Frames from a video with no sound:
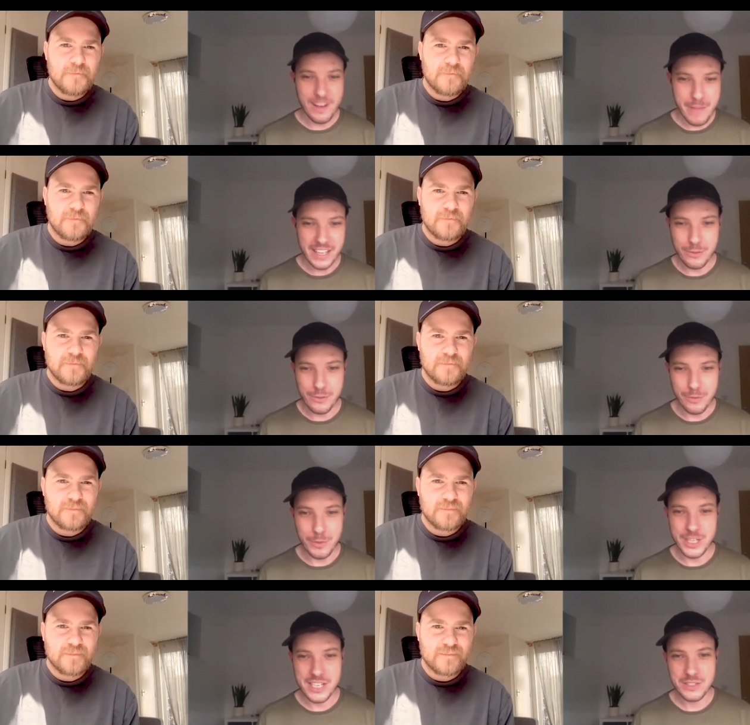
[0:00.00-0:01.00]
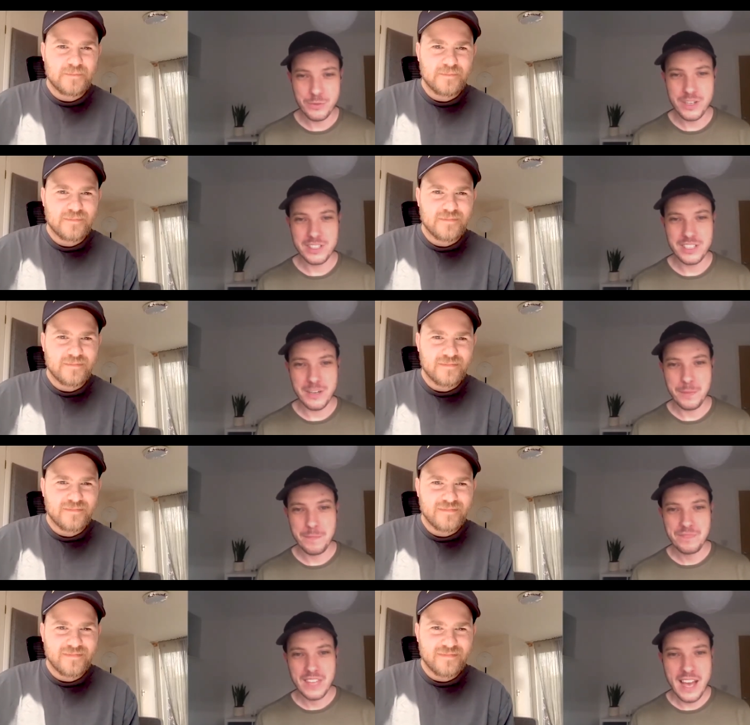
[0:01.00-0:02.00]
Speaker 1: Matt Hill from Audacious Worship,
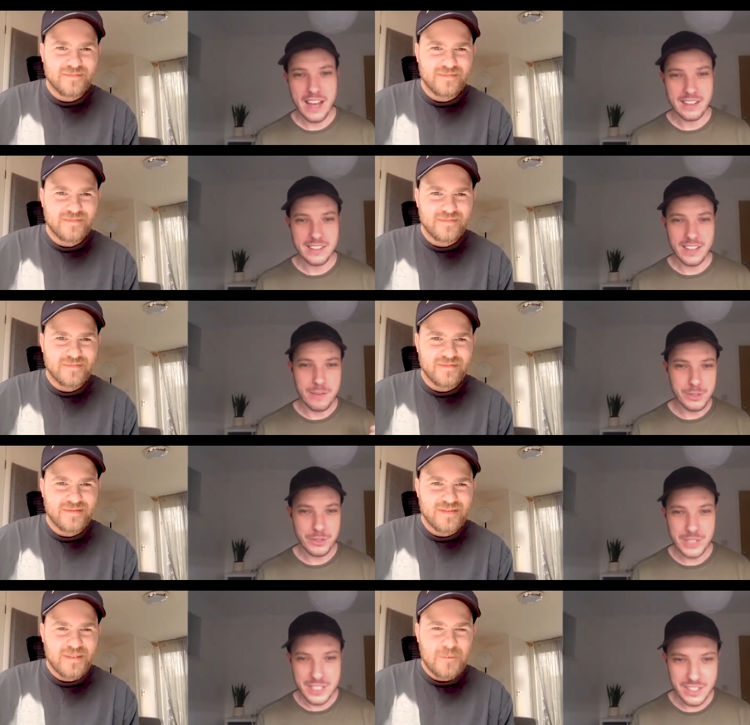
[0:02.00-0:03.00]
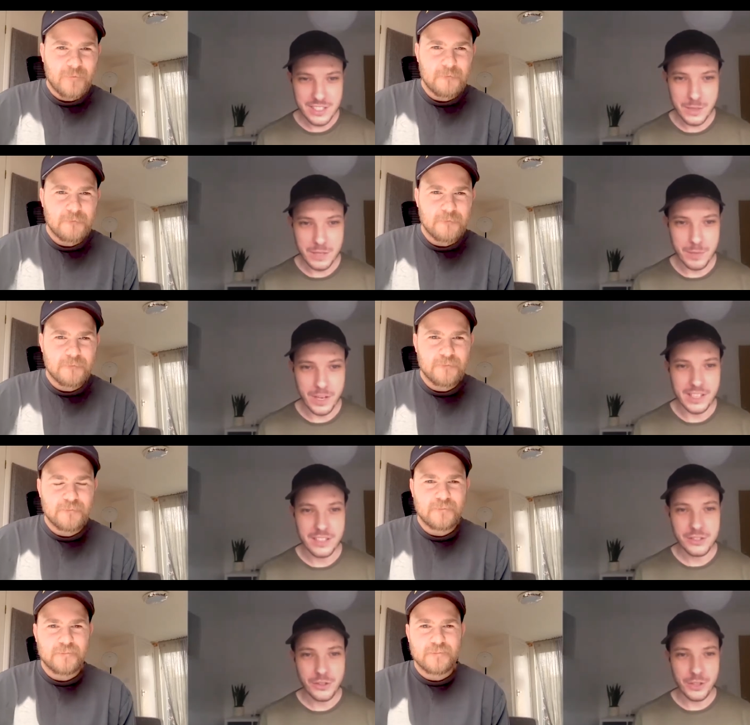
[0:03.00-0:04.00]
and I'm joined this week by
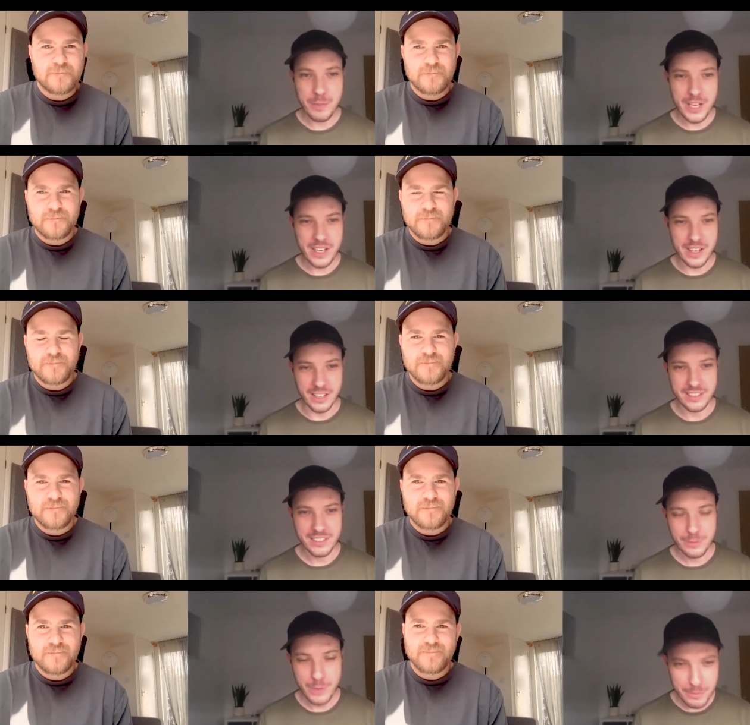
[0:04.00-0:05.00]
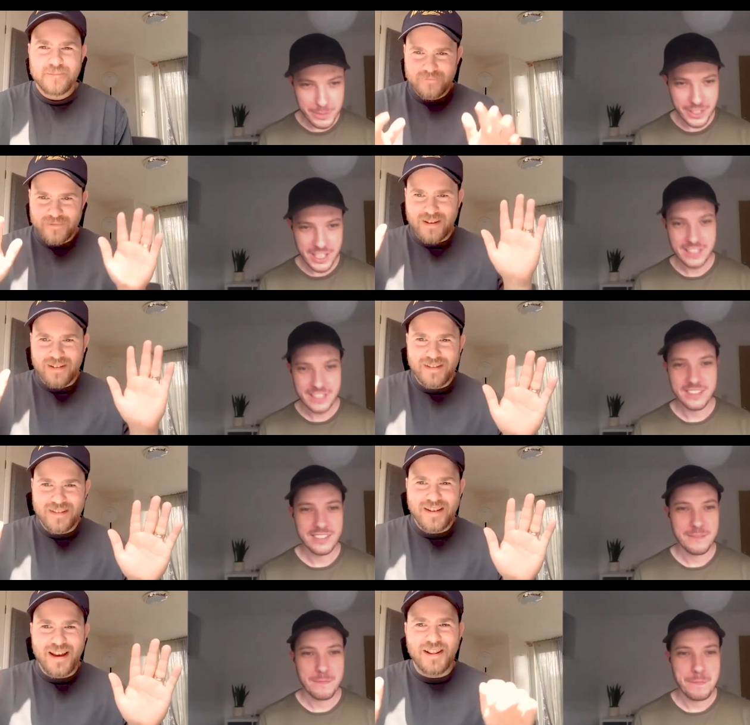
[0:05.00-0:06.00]
Jonny Bird. Welcome, Jonny.
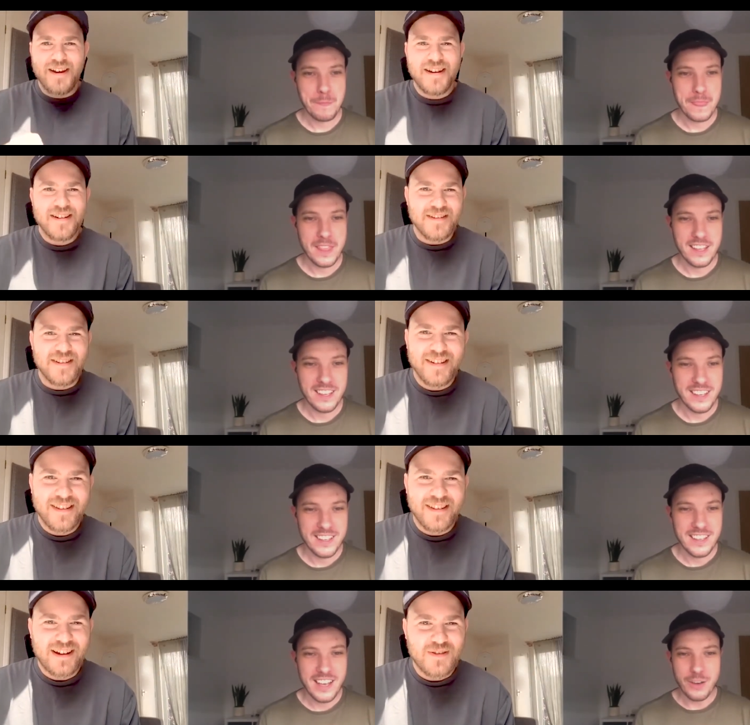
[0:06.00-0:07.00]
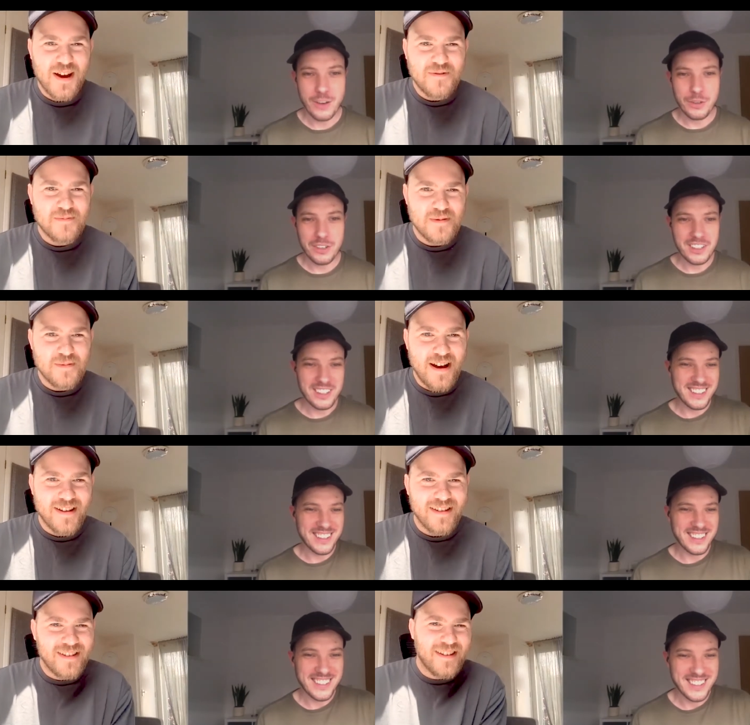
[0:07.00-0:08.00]
Speaker 2: Hello. Thanks uh, for having
Speaker 1: me.
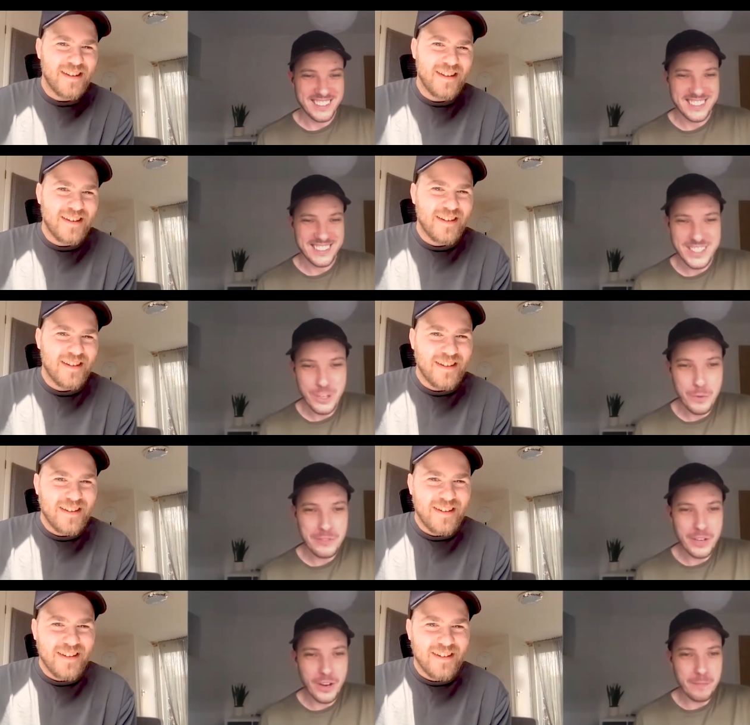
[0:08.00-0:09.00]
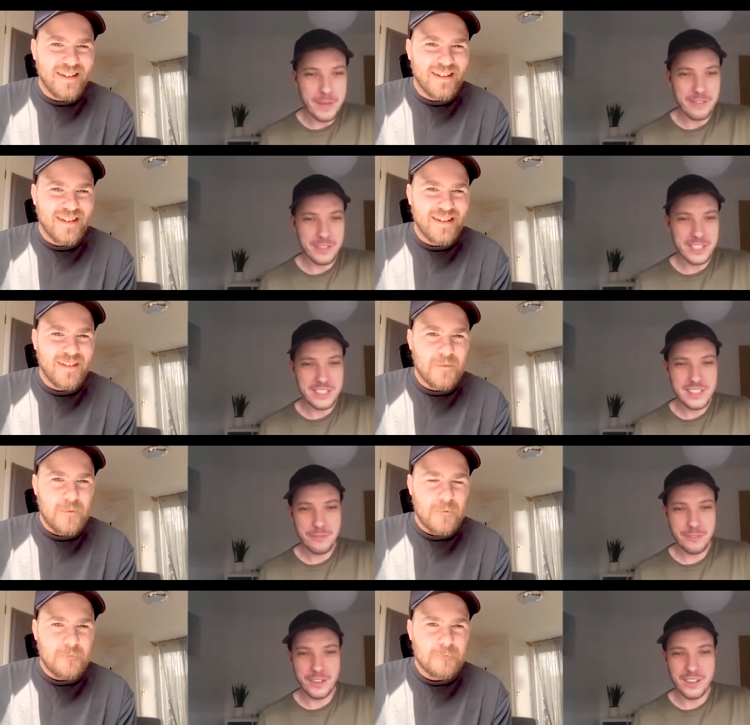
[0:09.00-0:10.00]
That's cool. We've got a bit of a
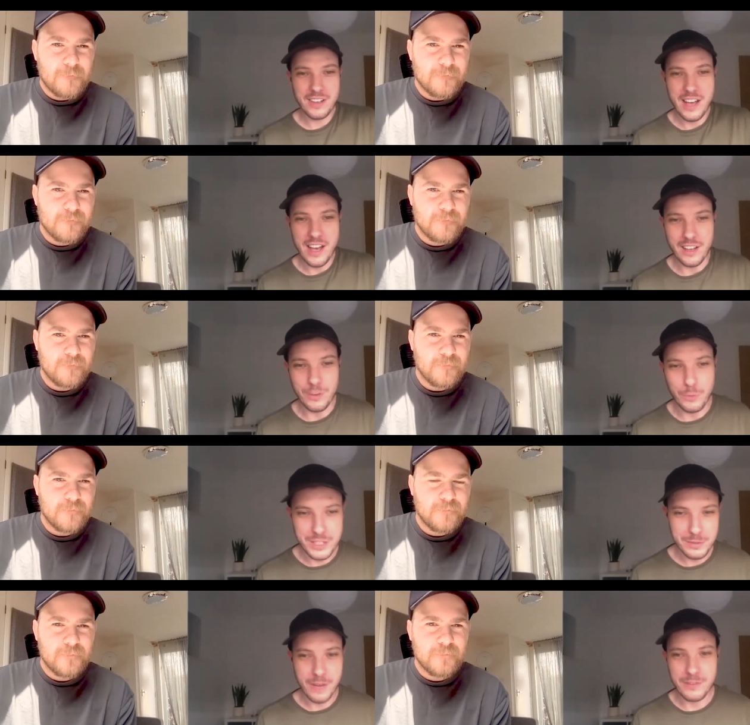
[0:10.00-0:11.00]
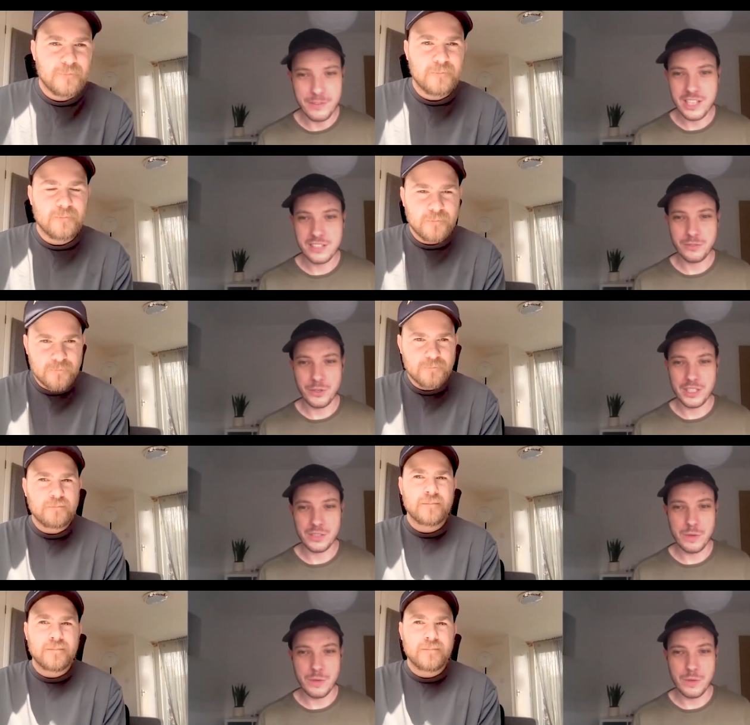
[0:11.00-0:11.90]
different uh, worship conversation for you this week